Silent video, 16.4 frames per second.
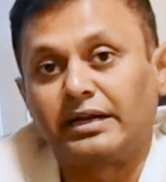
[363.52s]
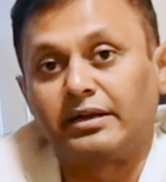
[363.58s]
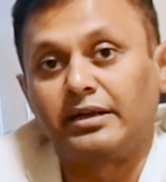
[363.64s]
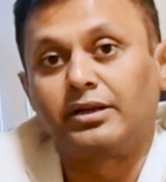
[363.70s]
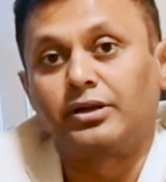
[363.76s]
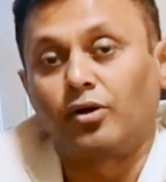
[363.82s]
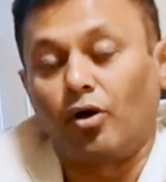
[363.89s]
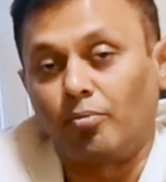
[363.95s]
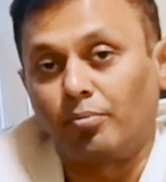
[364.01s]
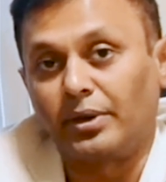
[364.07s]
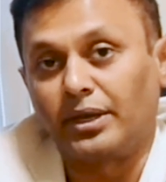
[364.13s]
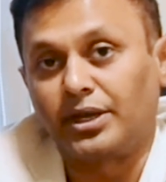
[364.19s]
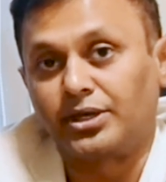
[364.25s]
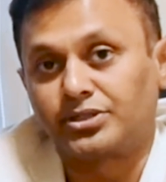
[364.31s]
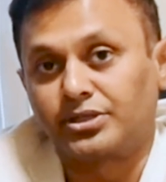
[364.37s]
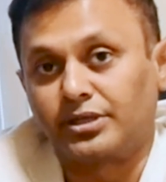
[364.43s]
threatening
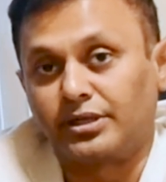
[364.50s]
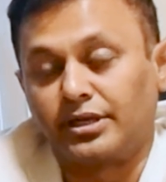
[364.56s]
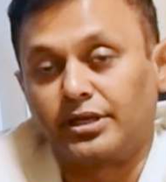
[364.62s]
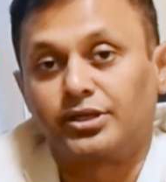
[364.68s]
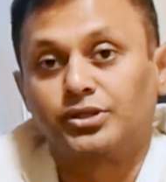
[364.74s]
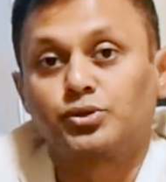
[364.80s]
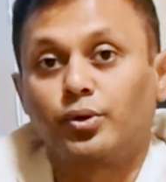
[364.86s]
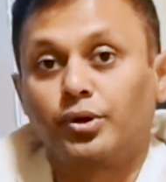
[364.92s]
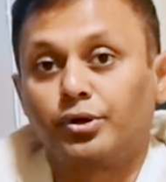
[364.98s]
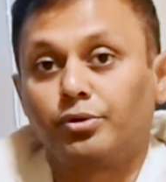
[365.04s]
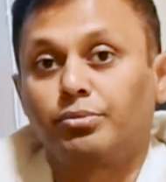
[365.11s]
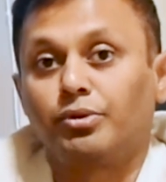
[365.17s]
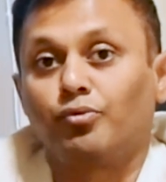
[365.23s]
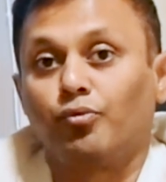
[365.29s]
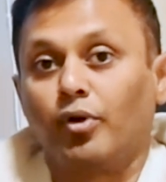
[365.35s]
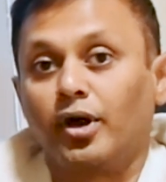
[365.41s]
complication is going to
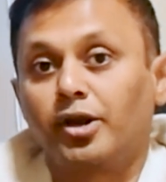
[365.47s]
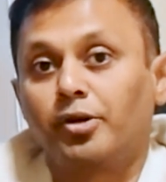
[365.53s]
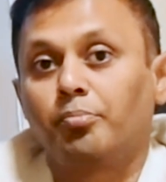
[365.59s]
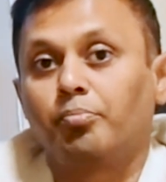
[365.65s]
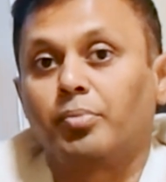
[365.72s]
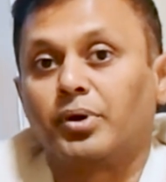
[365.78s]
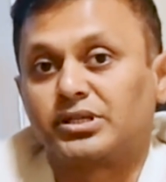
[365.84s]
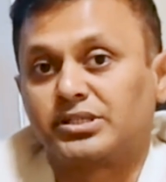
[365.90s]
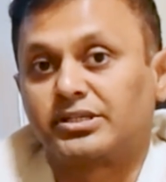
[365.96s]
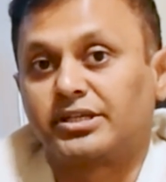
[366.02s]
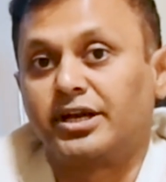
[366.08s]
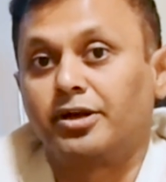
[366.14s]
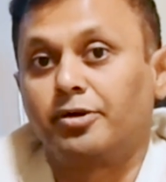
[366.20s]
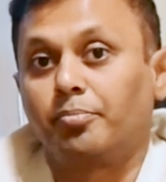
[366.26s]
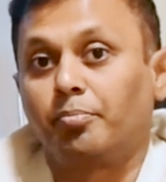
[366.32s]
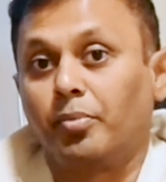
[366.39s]
be
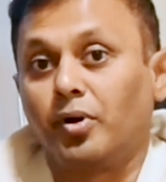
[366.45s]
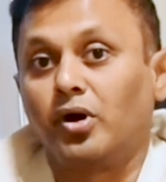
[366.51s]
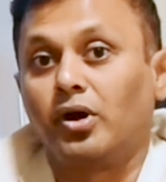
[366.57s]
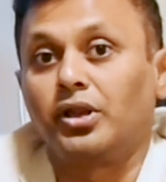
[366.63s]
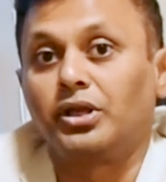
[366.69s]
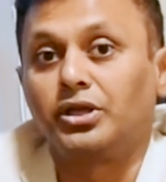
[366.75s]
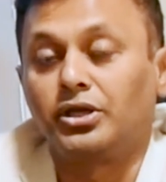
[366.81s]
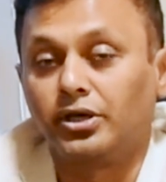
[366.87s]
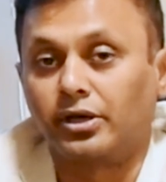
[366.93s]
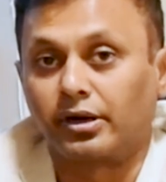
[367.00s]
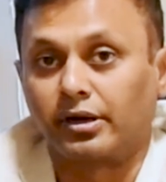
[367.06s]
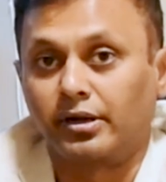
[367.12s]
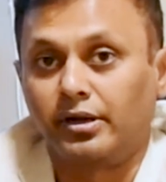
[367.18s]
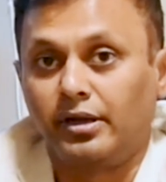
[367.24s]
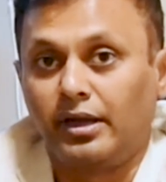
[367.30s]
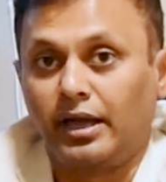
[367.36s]
1% per year,
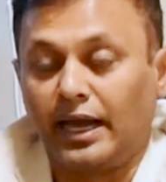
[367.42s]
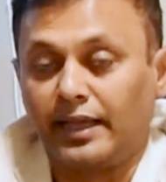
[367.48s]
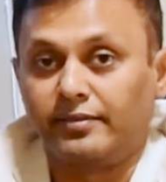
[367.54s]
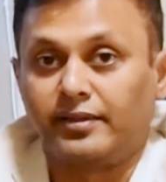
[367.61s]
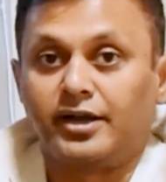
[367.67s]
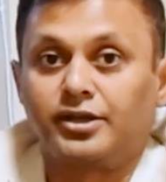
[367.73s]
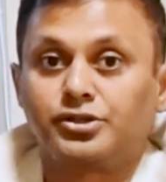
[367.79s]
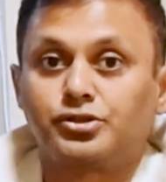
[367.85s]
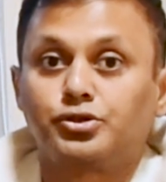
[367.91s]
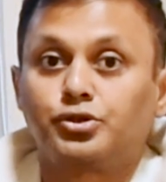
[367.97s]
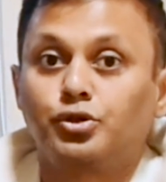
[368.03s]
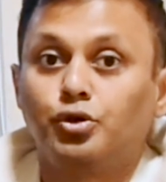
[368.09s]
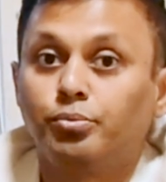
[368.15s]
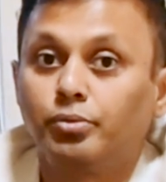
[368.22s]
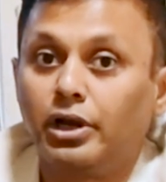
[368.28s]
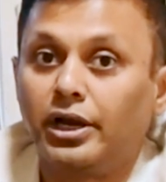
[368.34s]
and that is
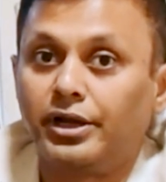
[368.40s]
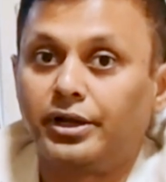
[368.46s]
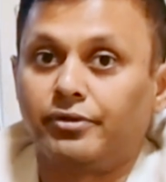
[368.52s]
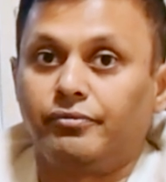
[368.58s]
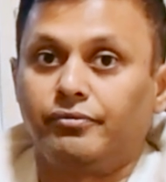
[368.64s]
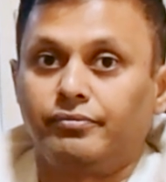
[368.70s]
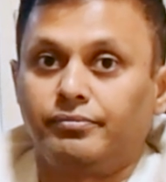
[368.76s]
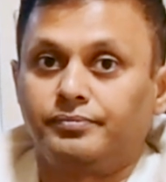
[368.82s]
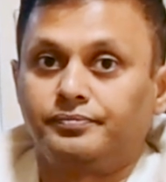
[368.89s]
cumulative.